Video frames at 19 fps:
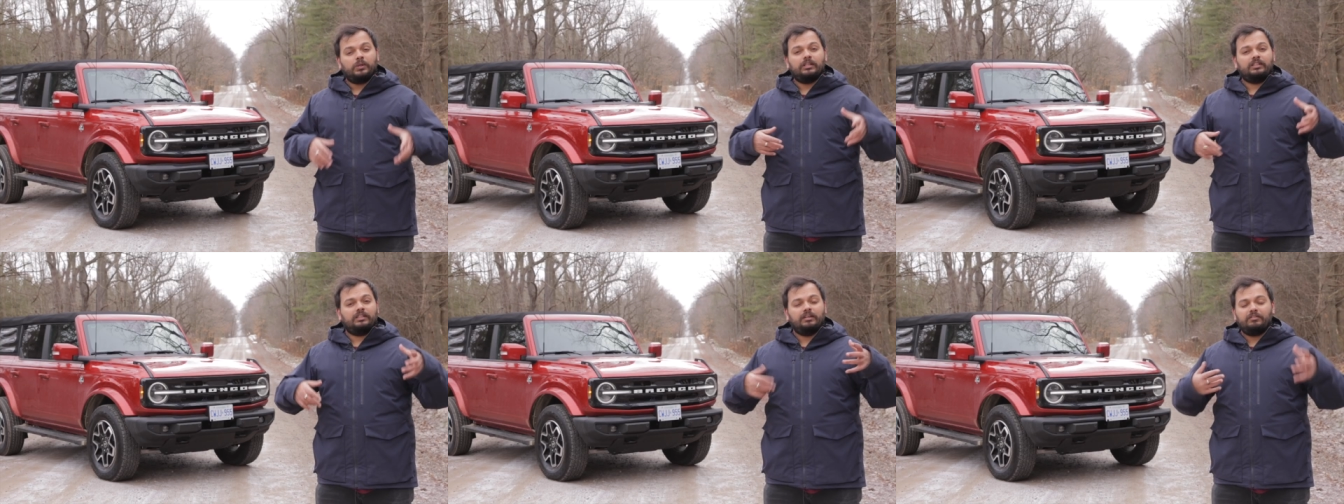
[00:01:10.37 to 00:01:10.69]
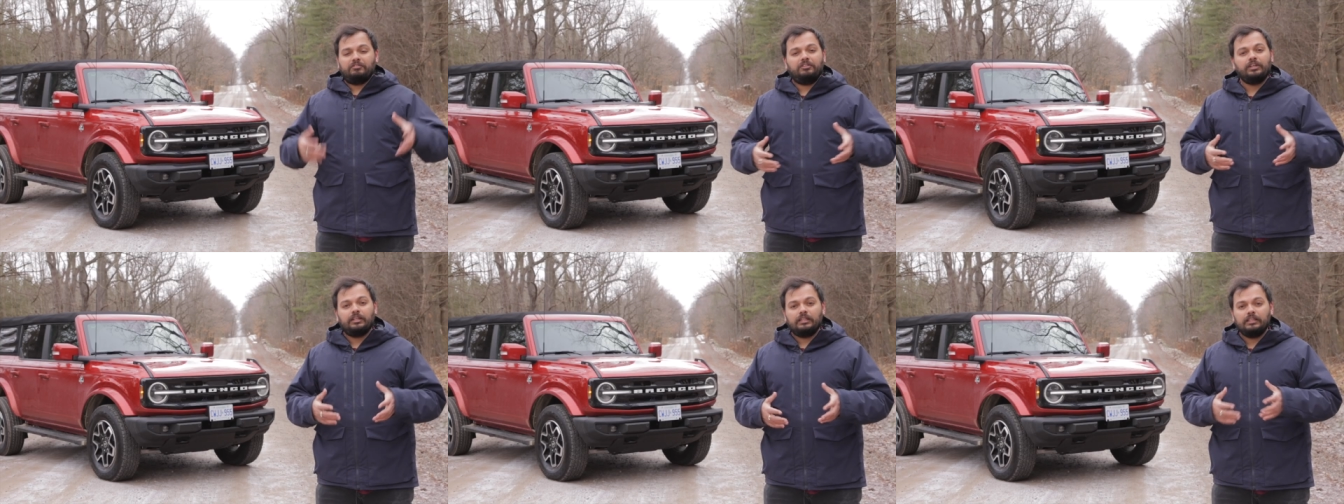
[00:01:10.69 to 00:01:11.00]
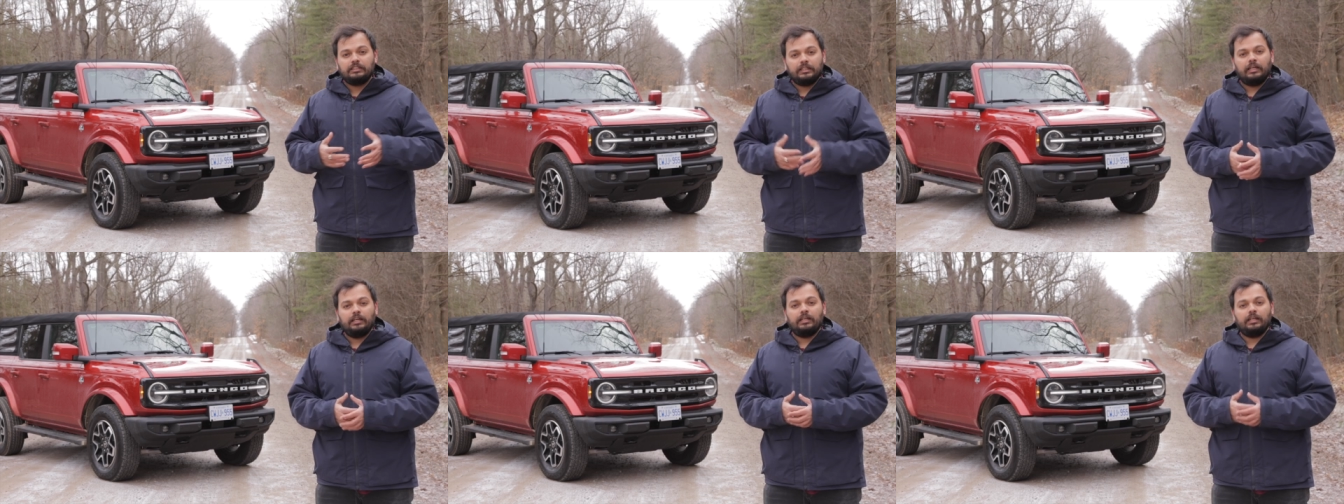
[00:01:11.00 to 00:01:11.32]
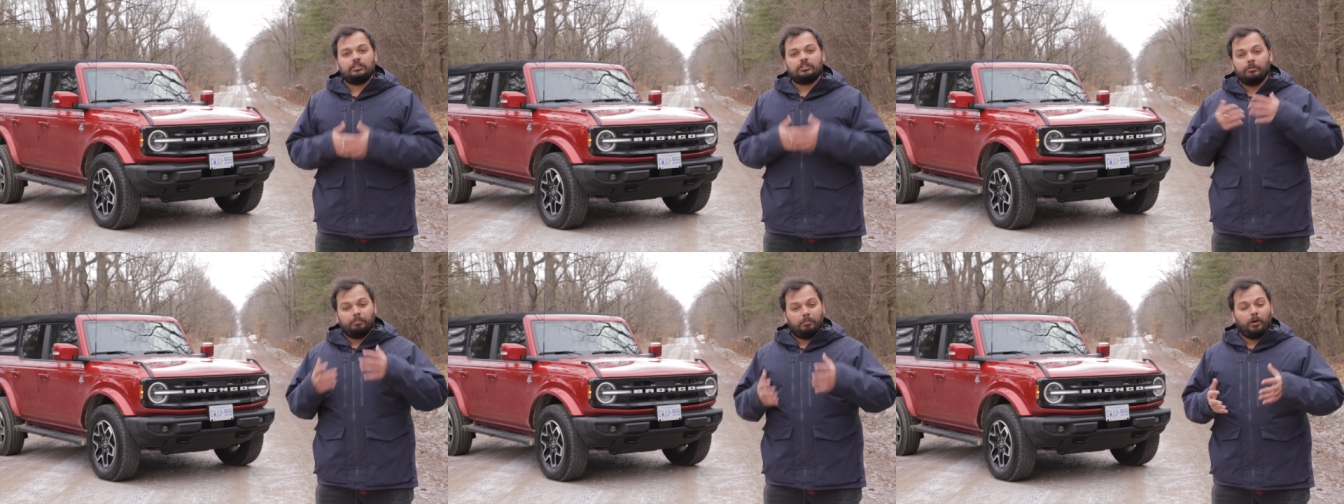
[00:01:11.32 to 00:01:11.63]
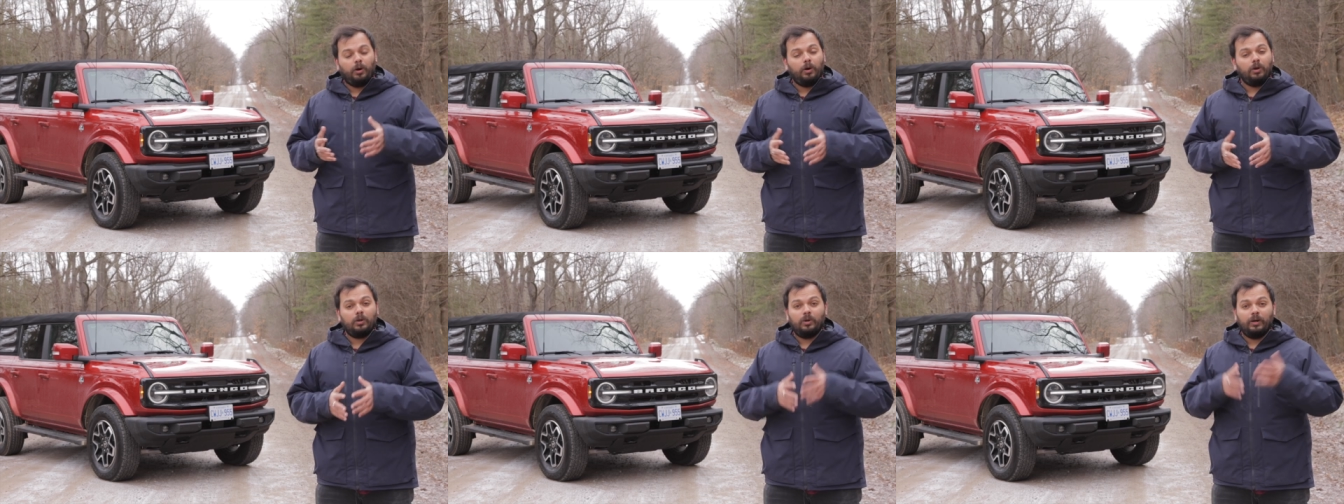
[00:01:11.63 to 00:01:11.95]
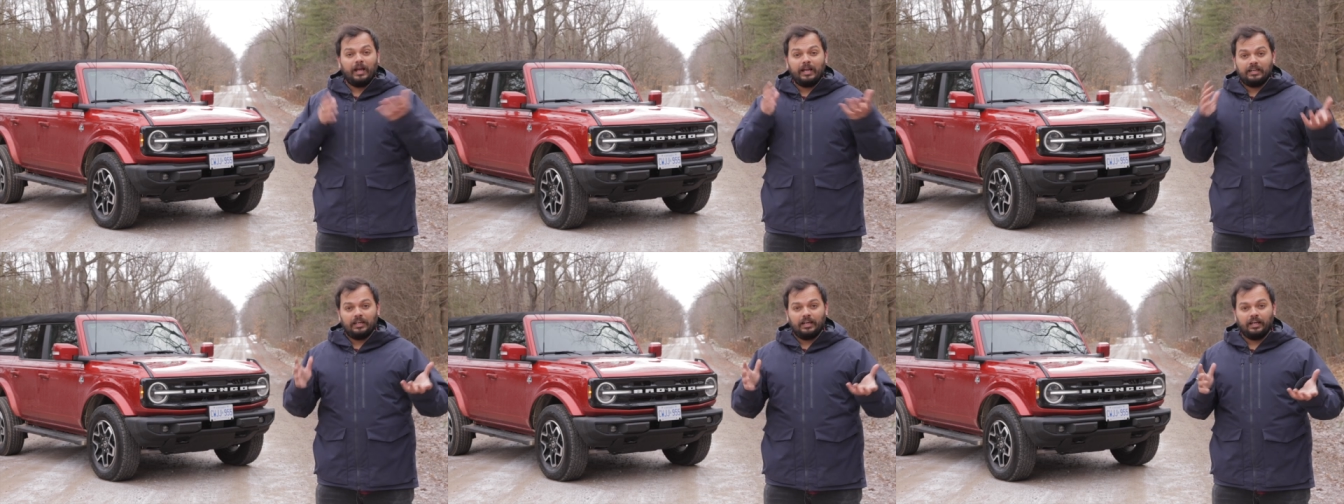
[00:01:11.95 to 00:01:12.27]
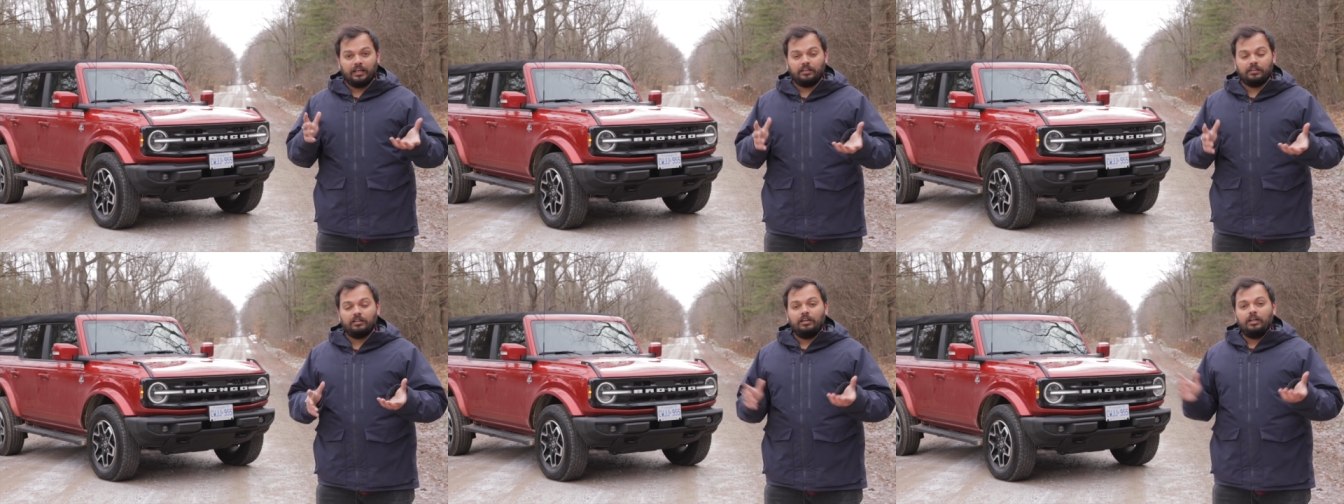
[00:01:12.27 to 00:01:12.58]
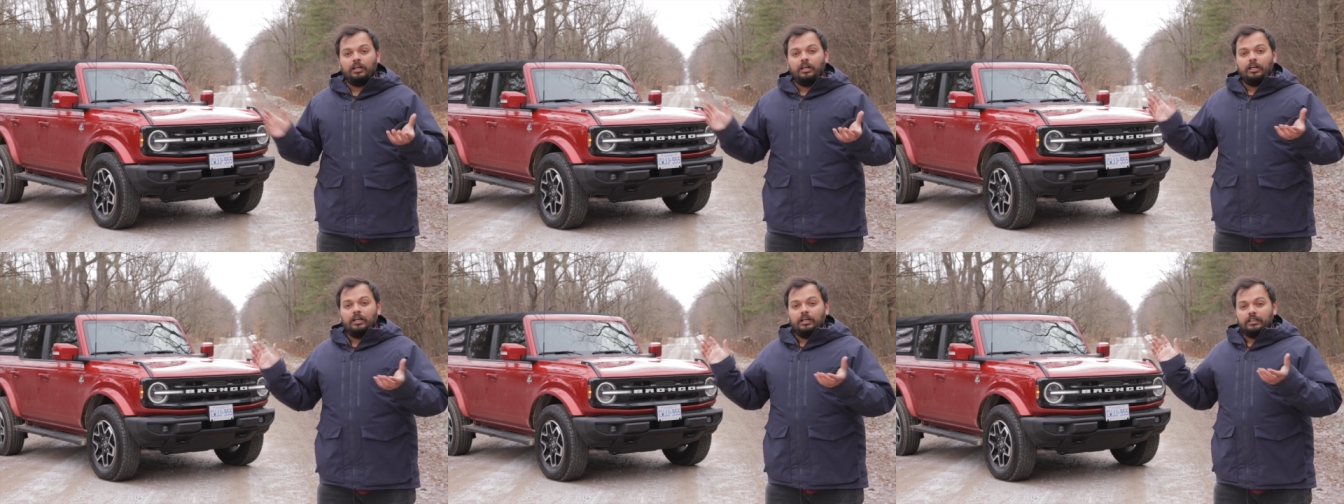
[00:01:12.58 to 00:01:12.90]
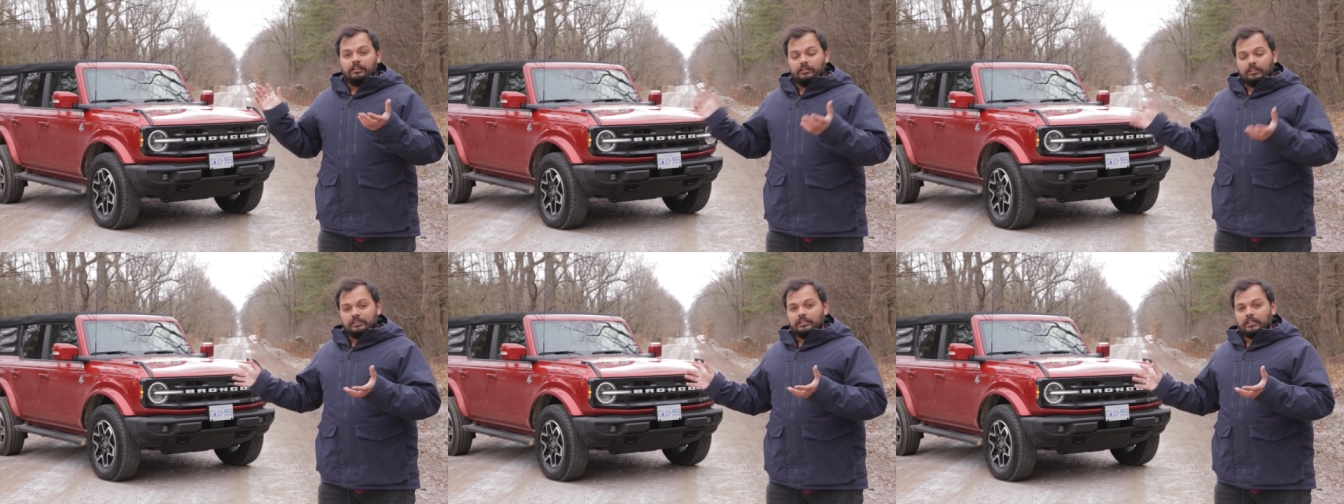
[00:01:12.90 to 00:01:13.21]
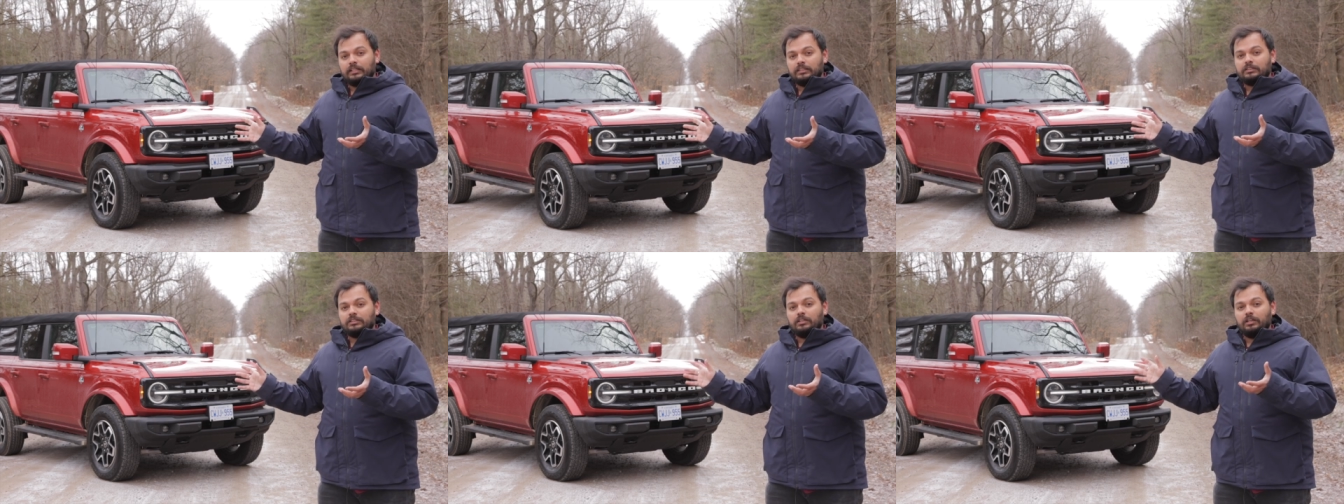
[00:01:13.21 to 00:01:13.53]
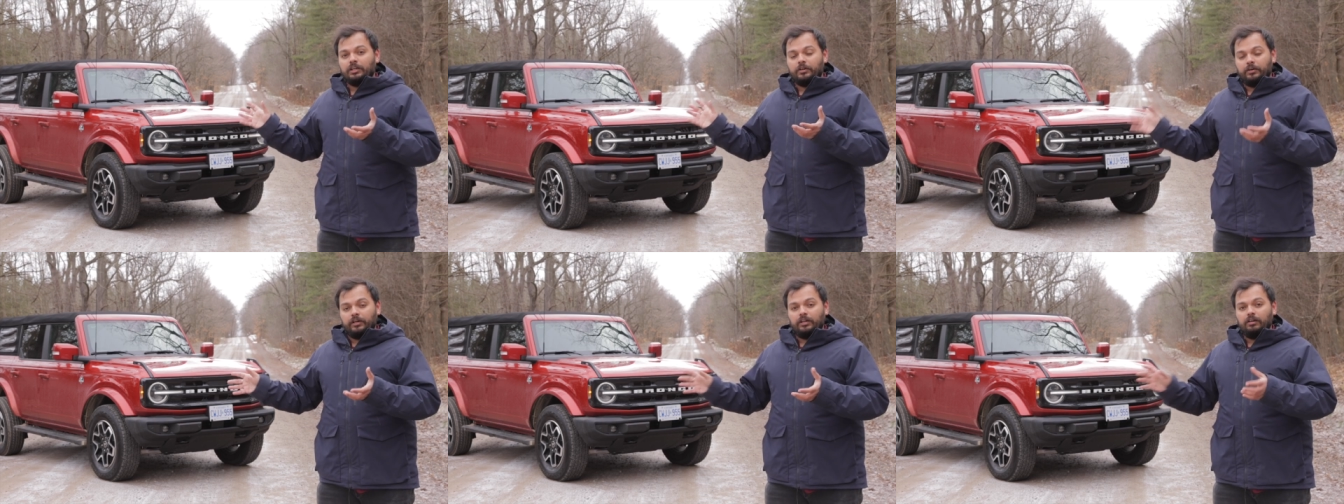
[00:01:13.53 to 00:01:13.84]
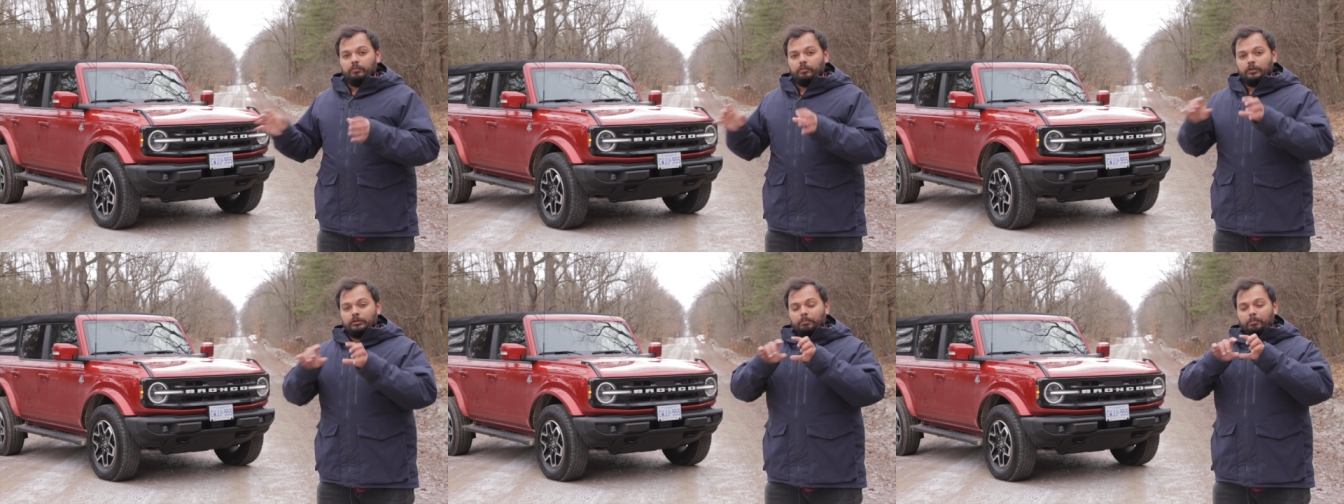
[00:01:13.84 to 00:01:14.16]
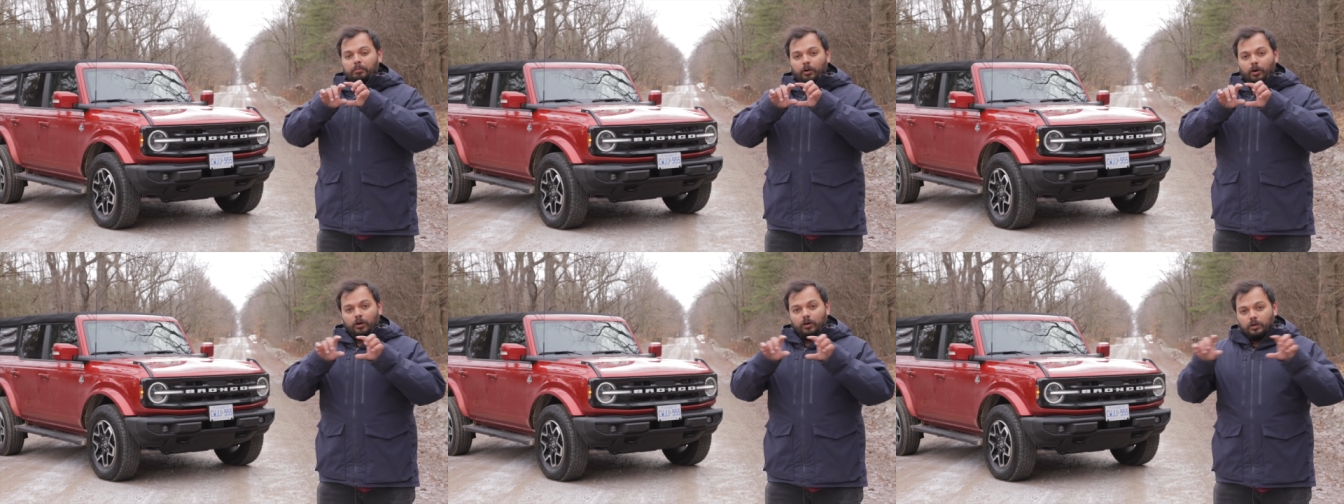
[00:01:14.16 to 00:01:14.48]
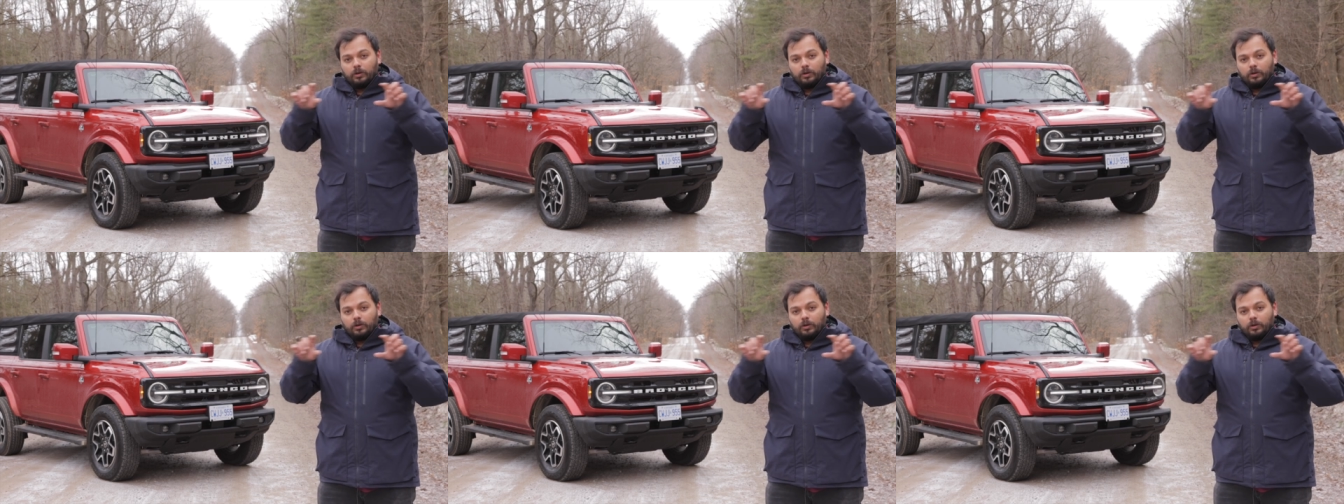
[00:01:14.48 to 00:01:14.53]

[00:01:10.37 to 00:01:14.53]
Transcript: and you can definitely tell it's a Bronco at night. This has the grill with